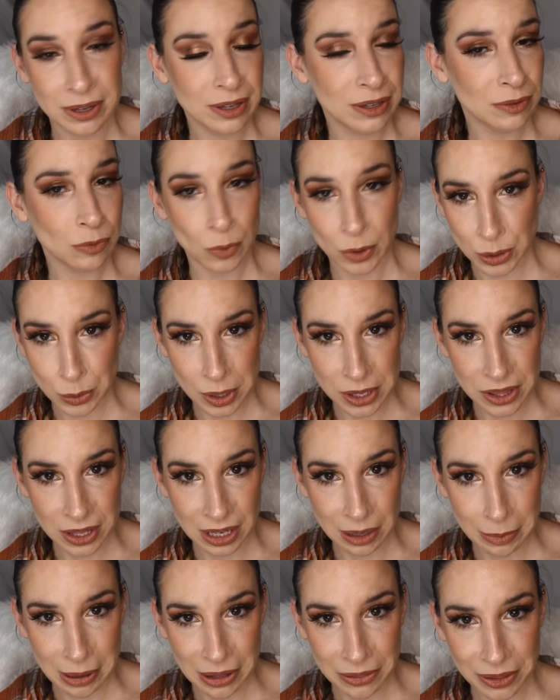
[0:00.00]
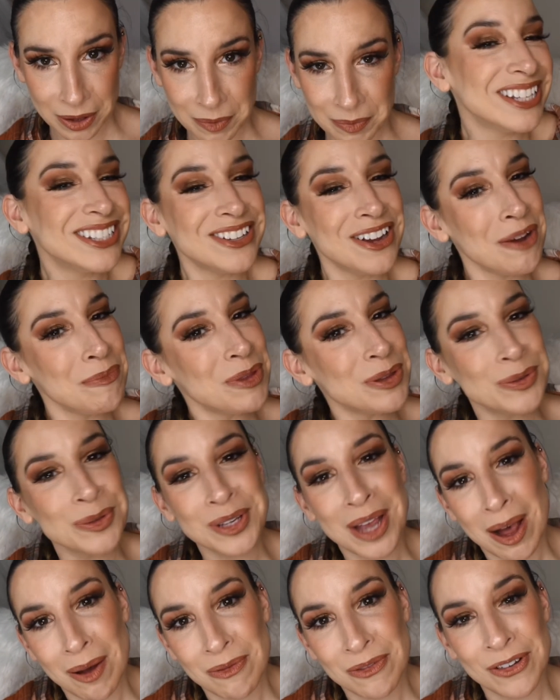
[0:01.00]
What do I think about them? So I hope this was
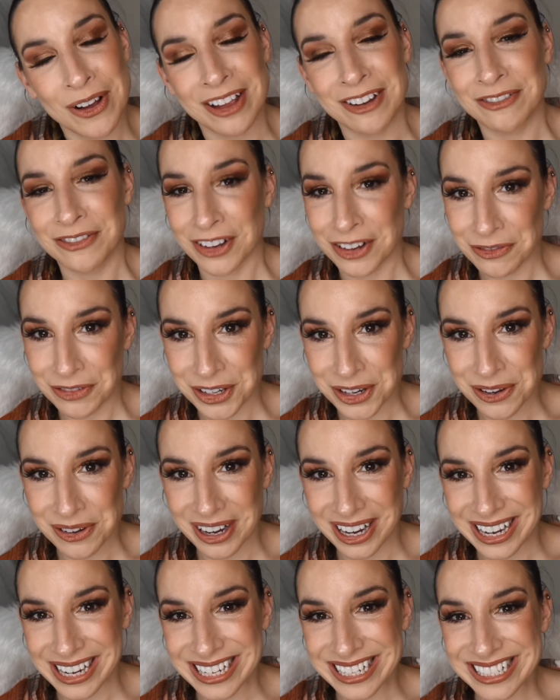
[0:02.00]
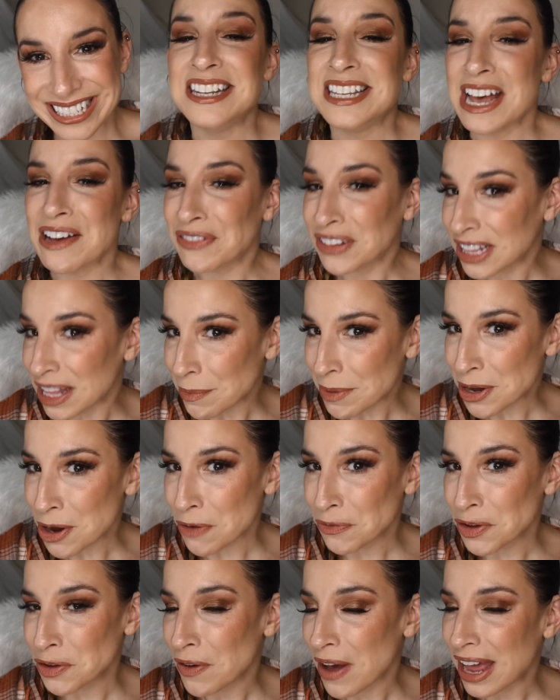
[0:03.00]
helpful and fun for you guys. Definitely let me know if
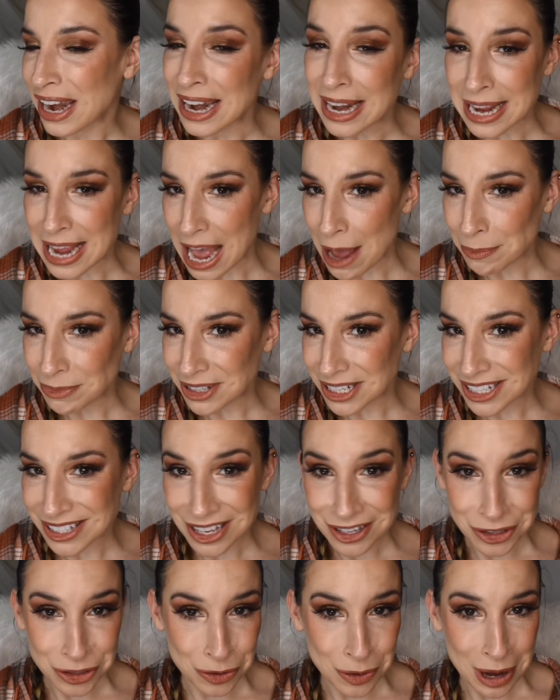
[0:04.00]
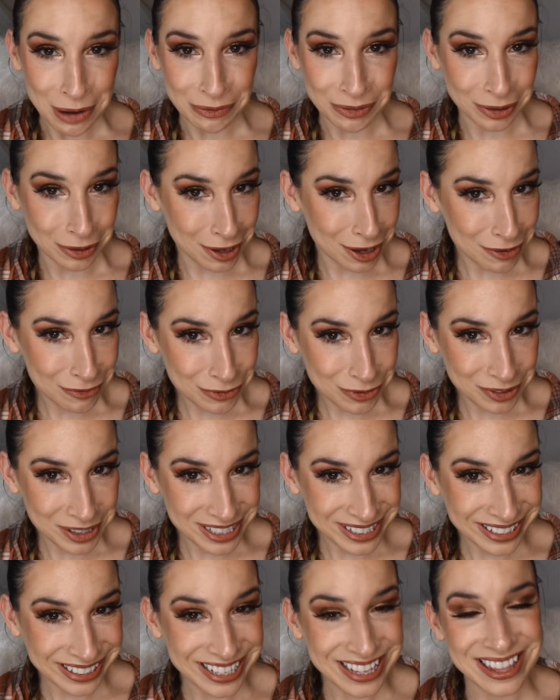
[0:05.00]
you've had any empties that you have loved
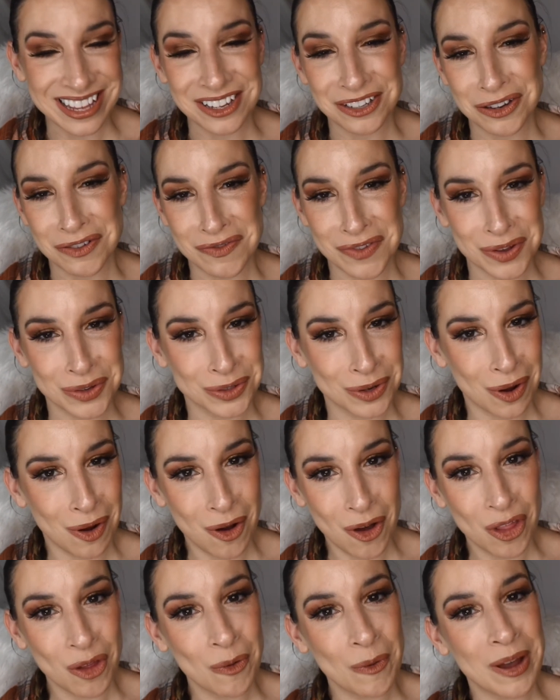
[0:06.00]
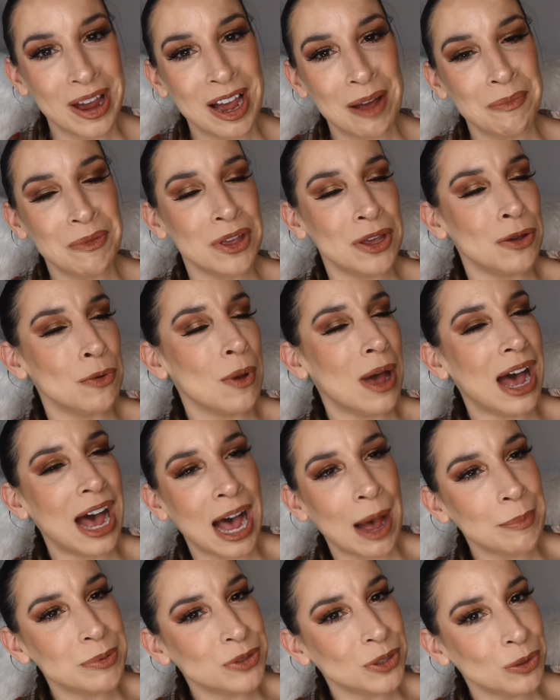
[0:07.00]
recently, things you've used all the way up that you
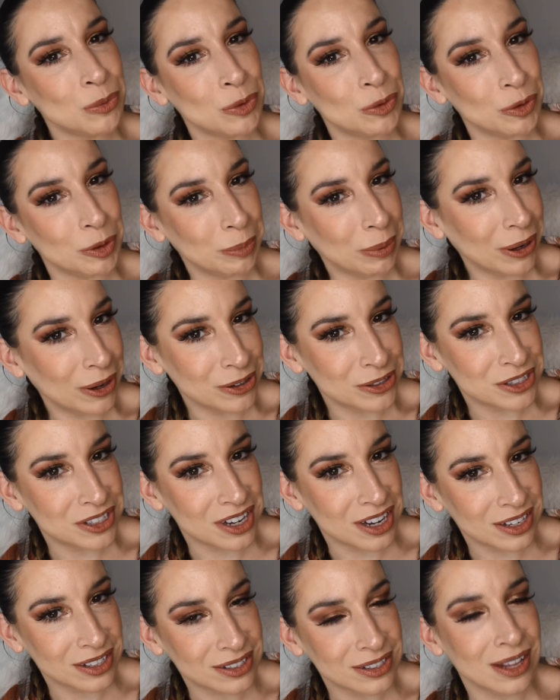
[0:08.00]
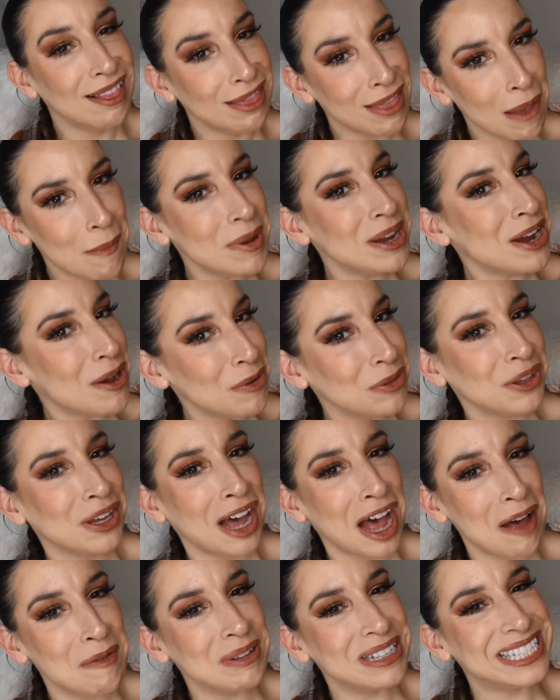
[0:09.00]
absolutely would repurchase. Let me know in the
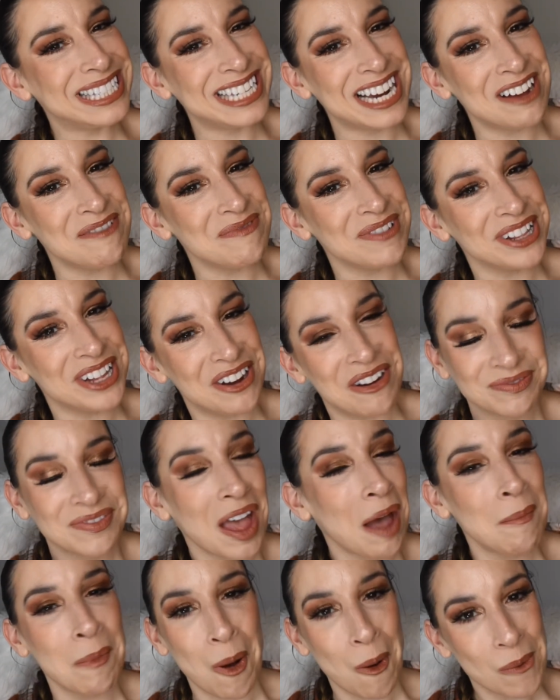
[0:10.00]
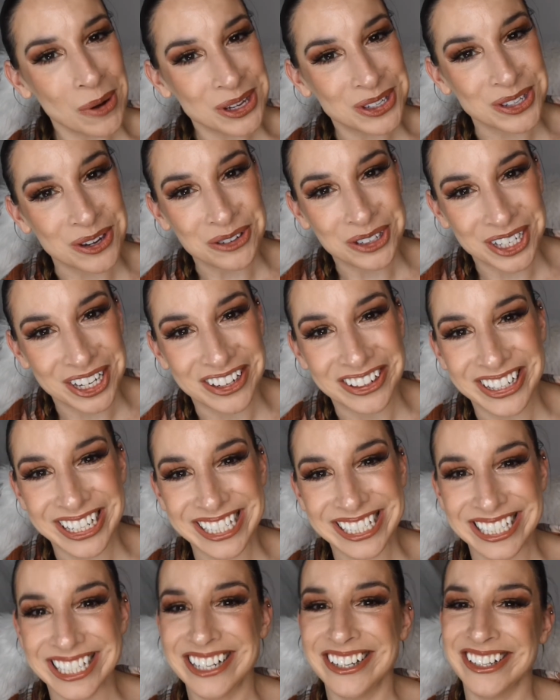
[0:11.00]
comments down below. I'm always so curious
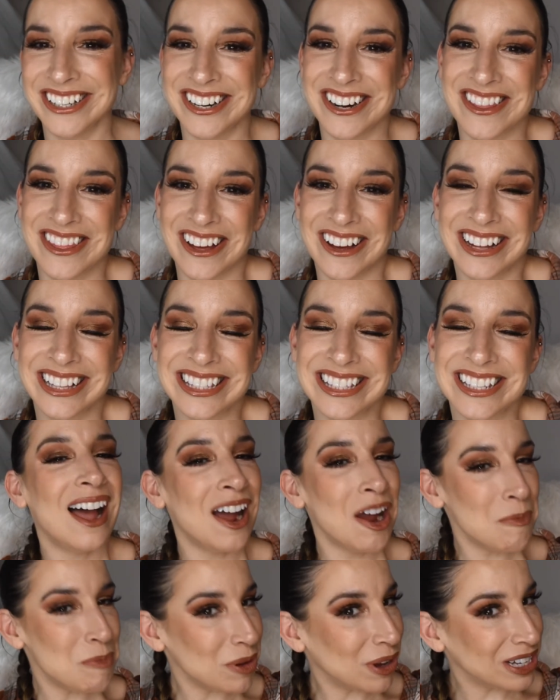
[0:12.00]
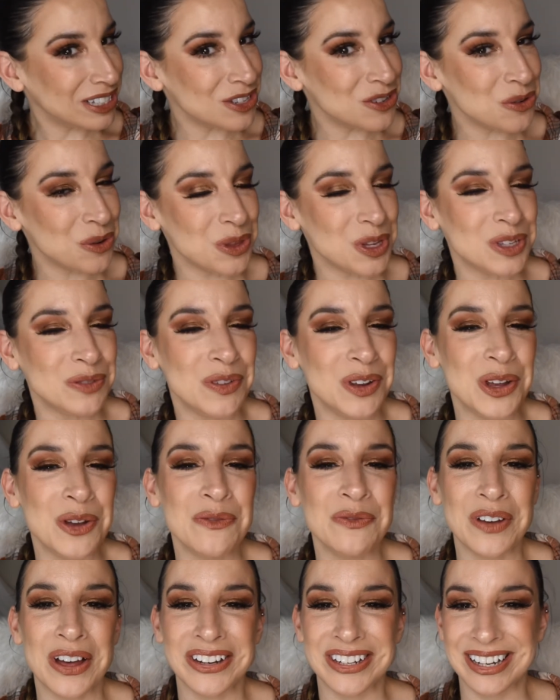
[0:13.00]
to hear your thoughts. I hope you guys enjoyed this video and
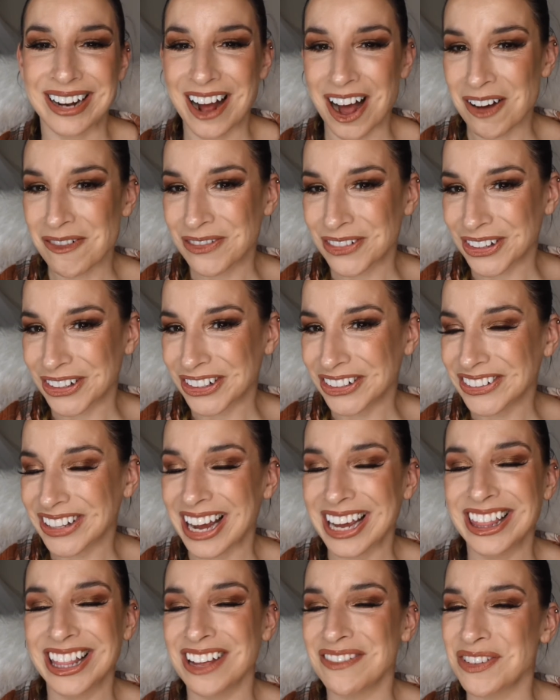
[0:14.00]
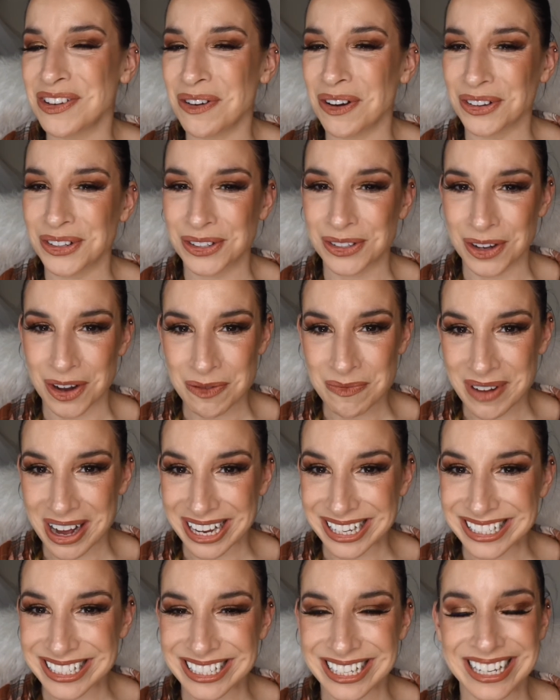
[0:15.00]
found it helpful. I love you all so
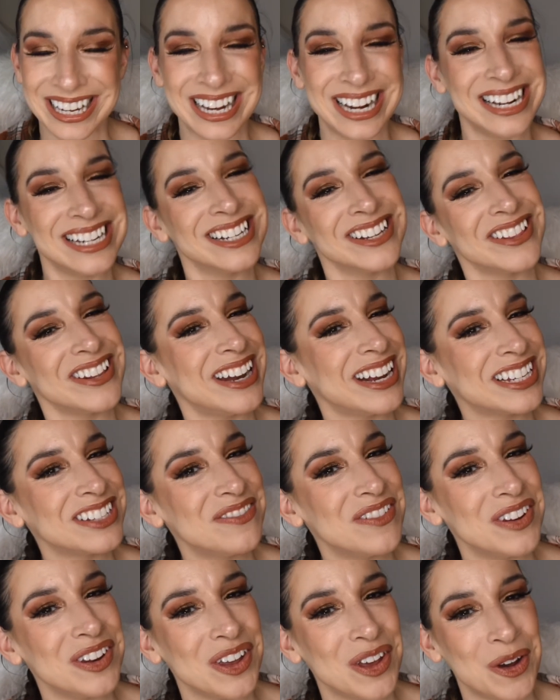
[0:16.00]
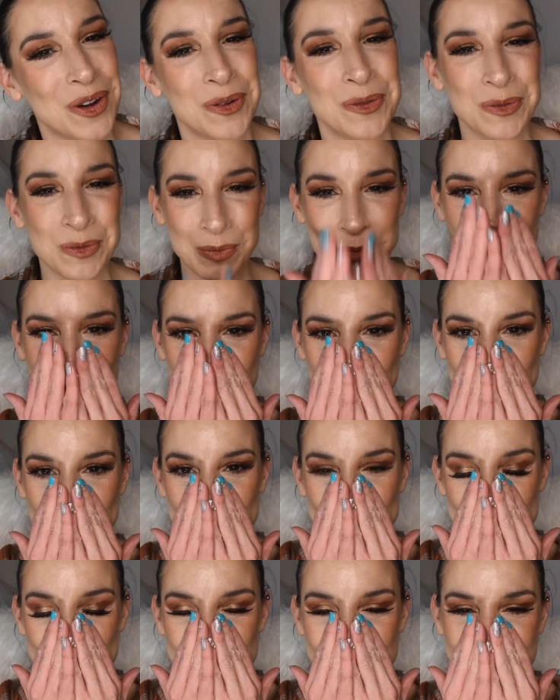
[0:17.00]
much. And until the next video,
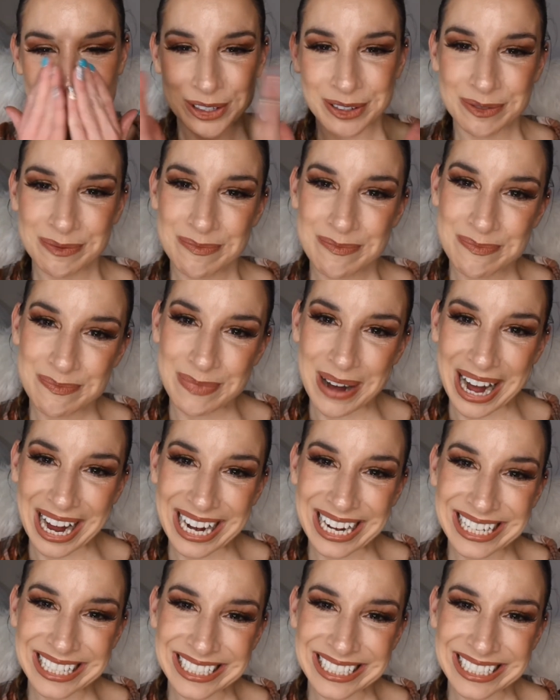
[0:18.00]
bye.